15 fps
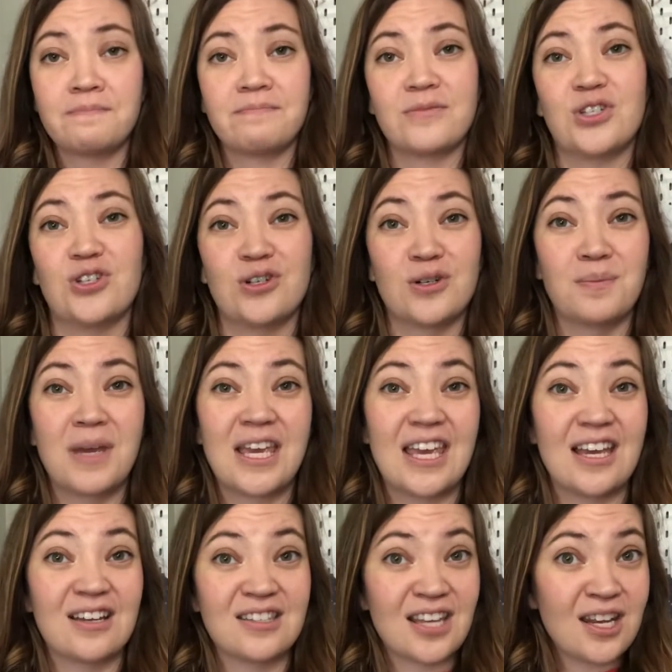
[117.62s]
you're making
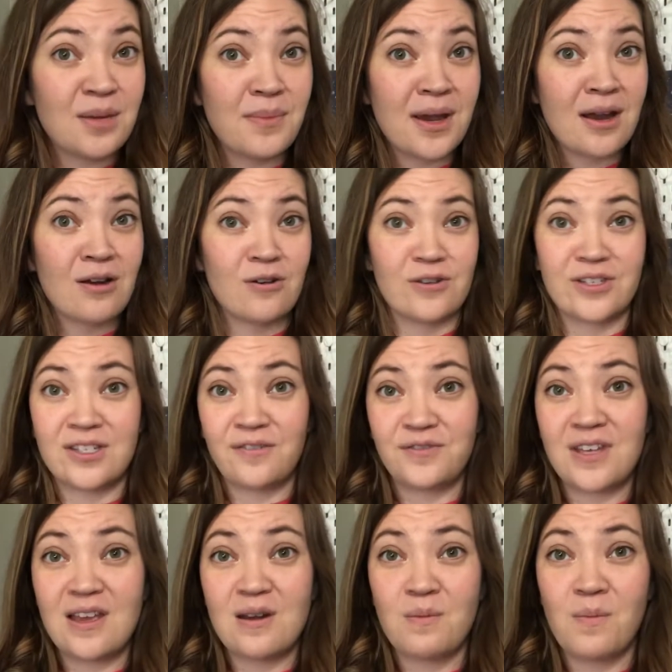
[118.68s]
a teddy bear, a stuffed
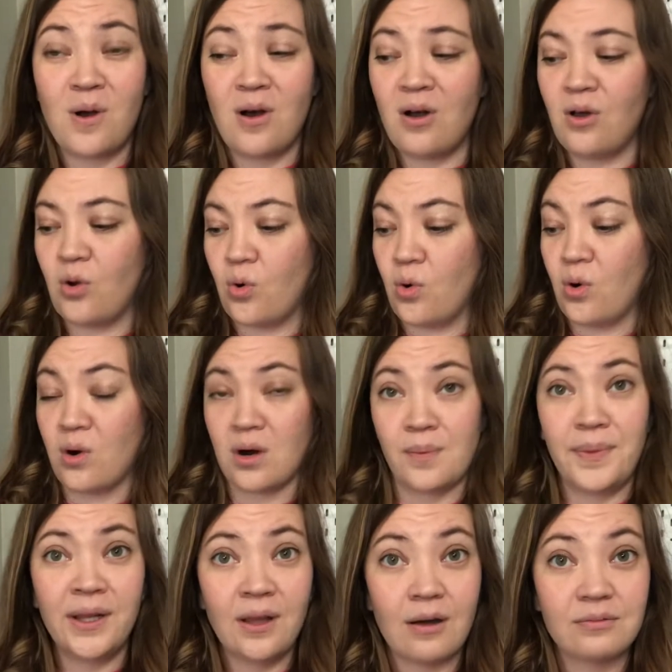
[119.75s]
animal, or a
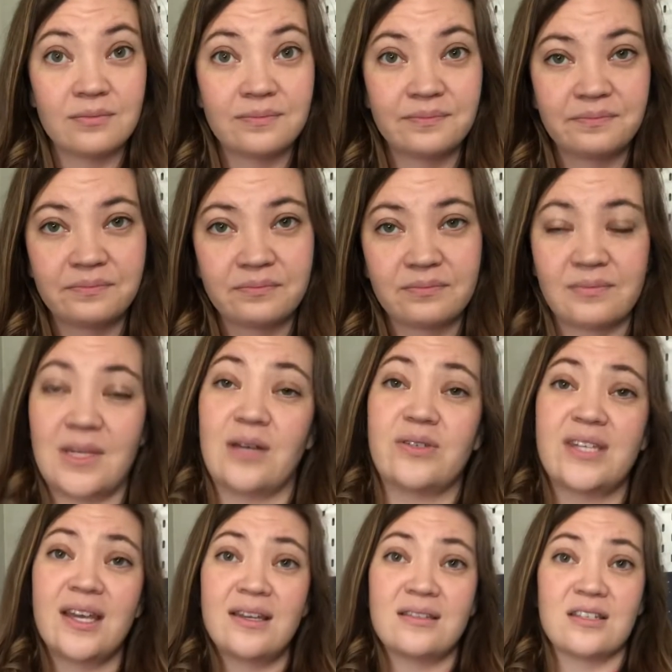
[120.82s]
pillow. Now,
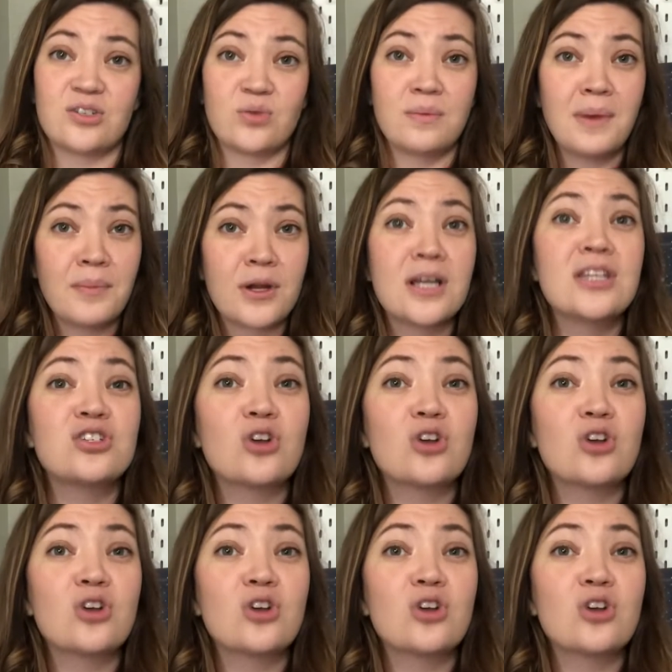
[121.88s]
scientists, remember, it's